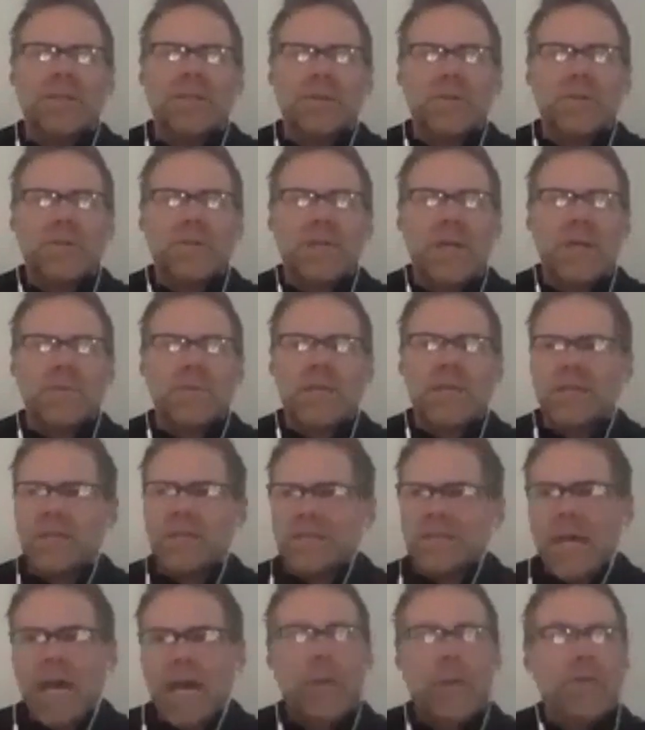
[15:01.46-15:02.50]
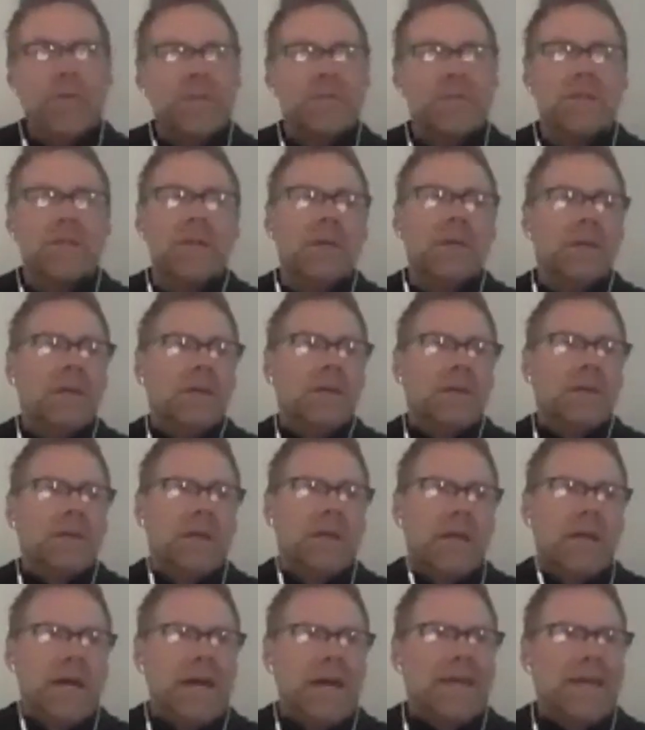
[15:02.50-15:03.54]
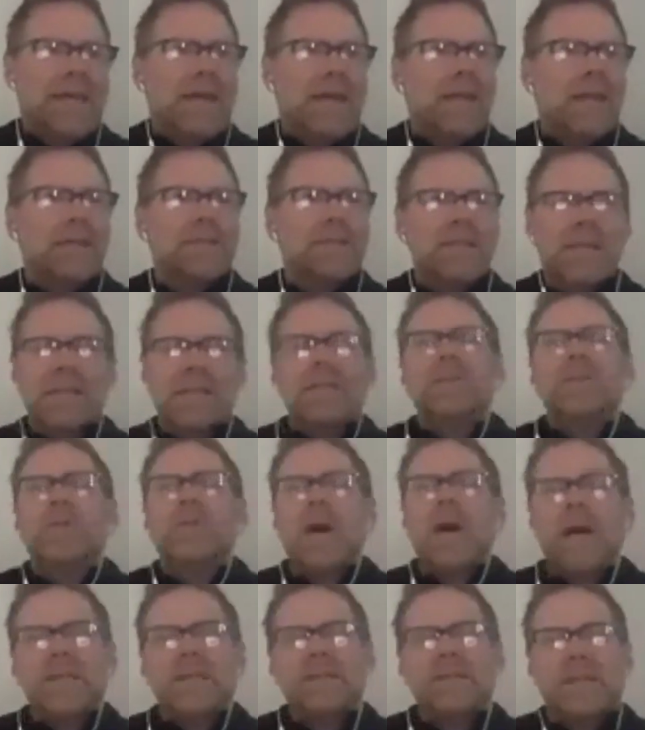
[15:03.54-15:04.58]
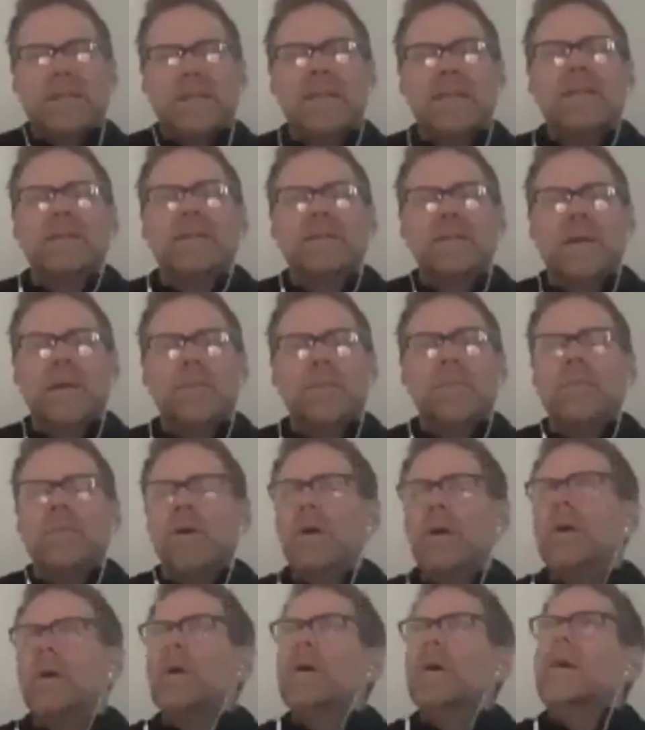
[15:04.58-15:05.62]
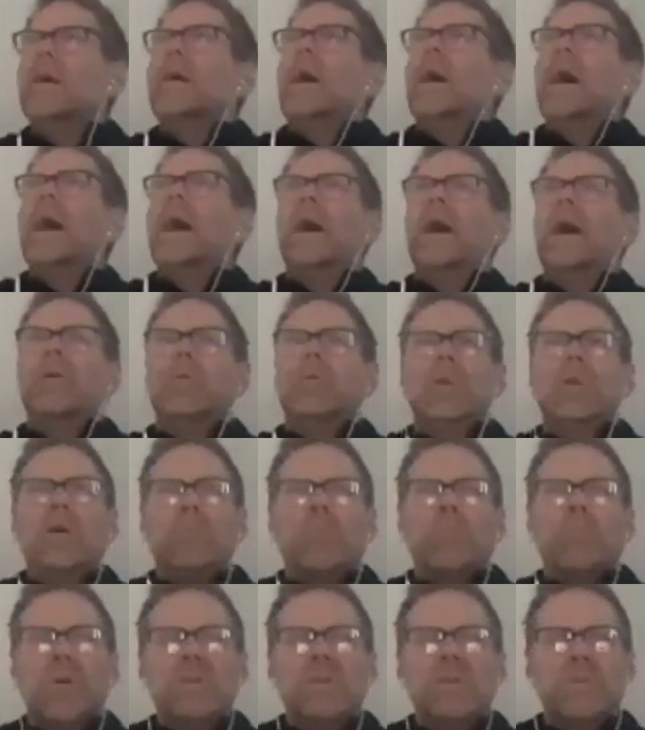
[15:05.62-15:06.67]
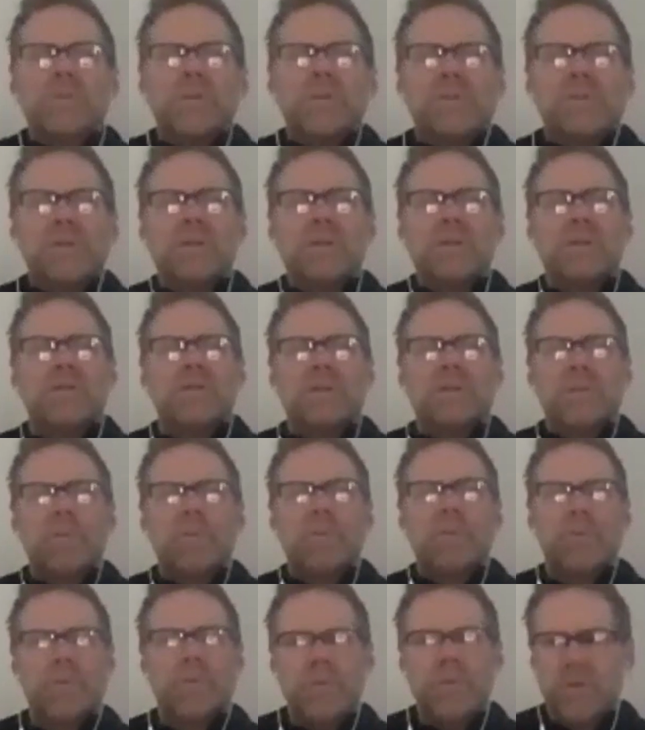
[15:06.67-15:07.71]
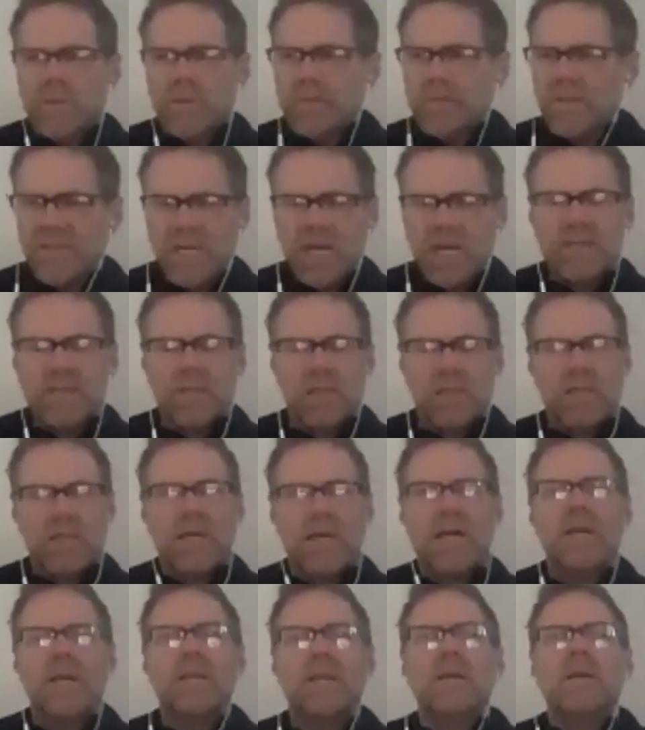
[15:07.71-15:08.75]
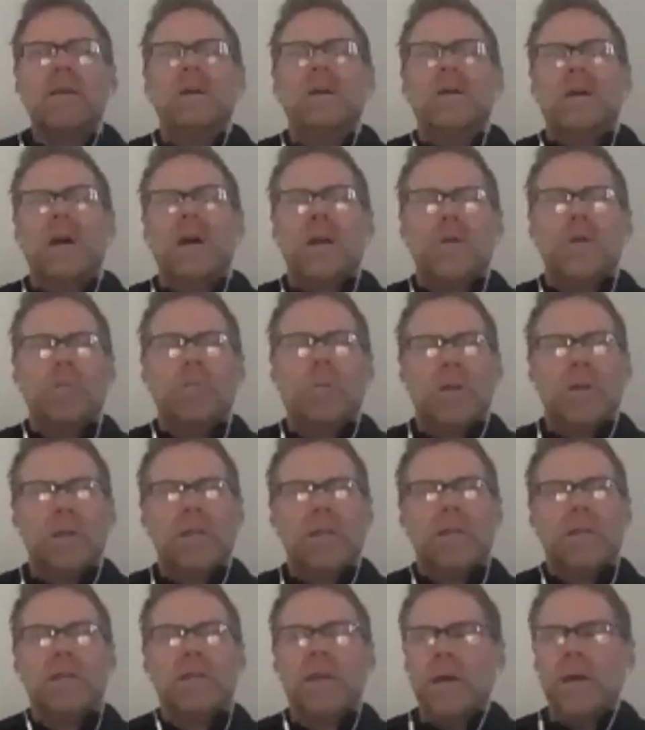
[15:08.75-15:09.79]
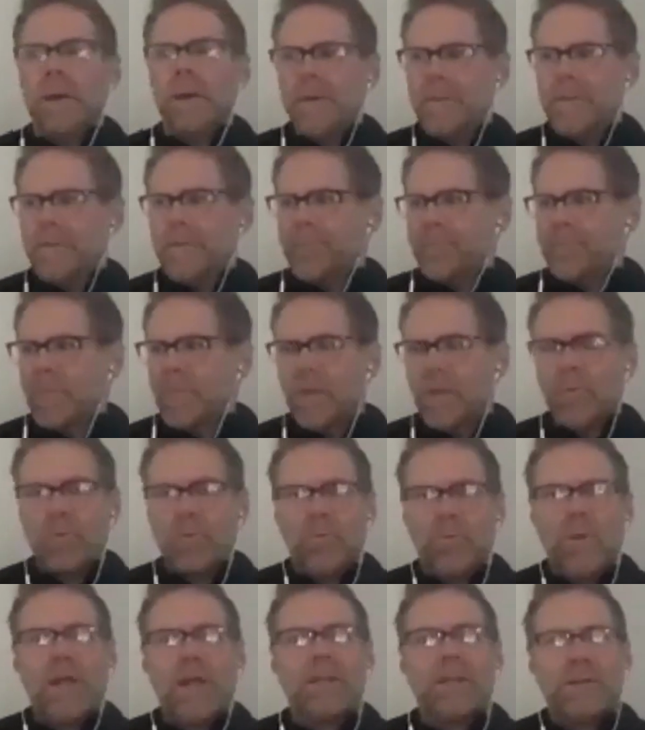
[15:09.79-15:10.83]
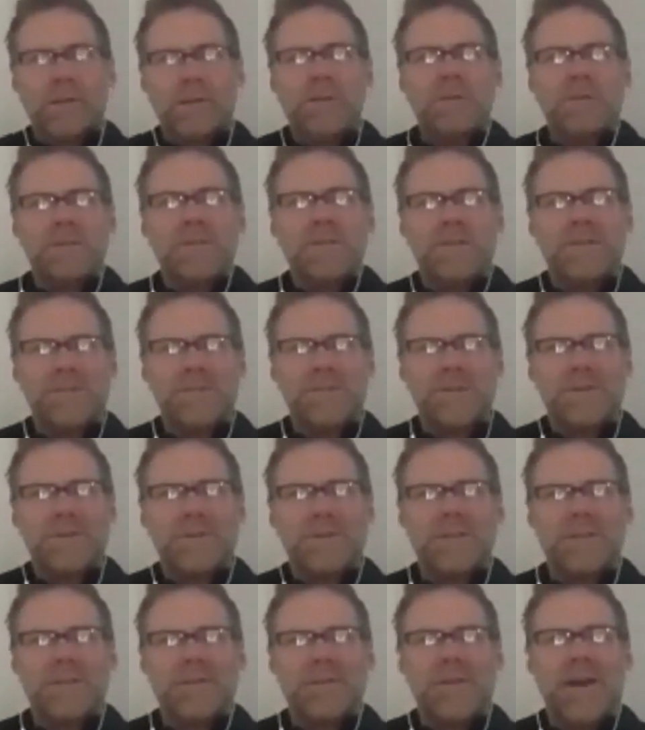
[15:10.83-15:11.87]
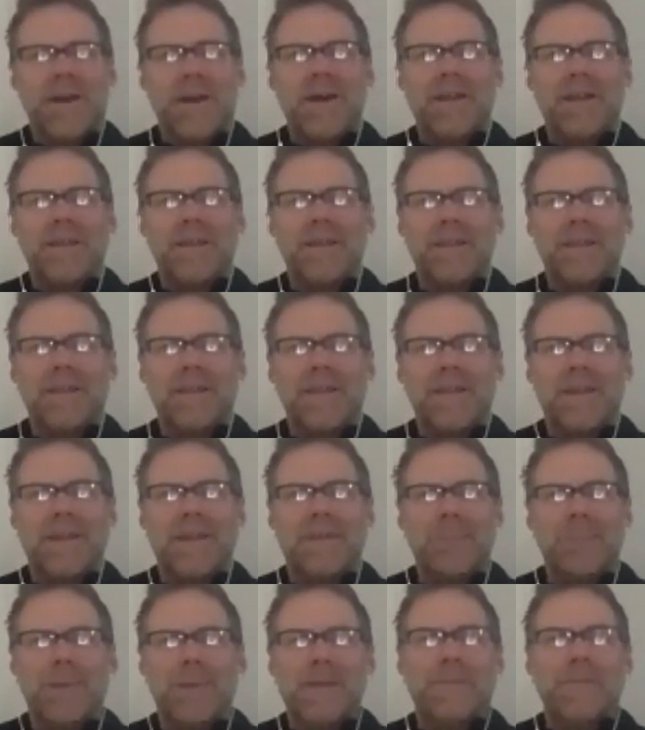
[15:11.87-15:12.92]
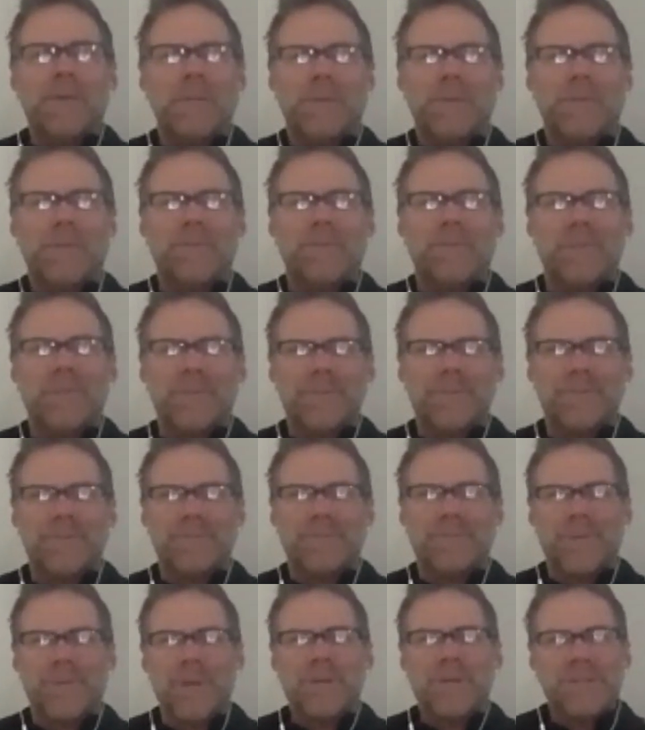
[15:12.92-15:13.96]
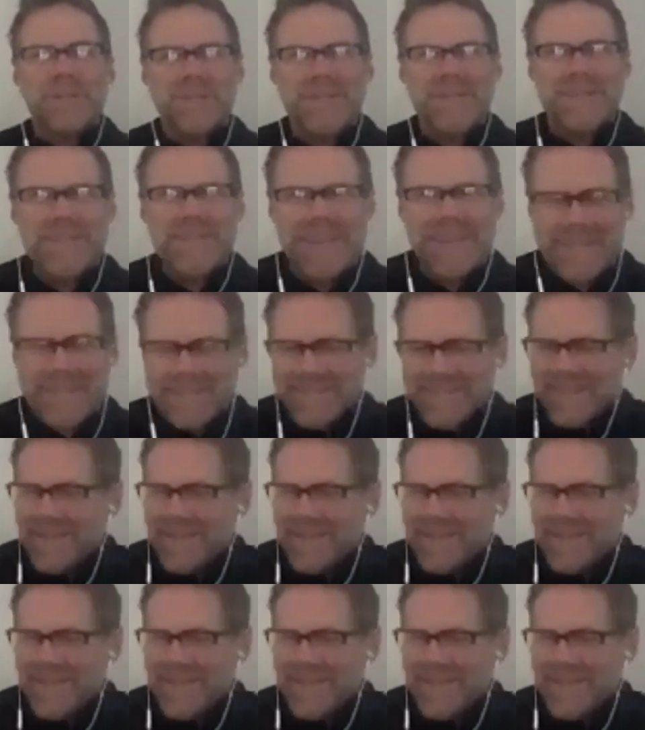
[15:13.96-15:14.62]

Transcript: during times like this. I was, I kind of tend to isolate cause I'm, I, you know, most musicians or people who are on stage a lot are really um, recluses They're they're not like people persons, I guess.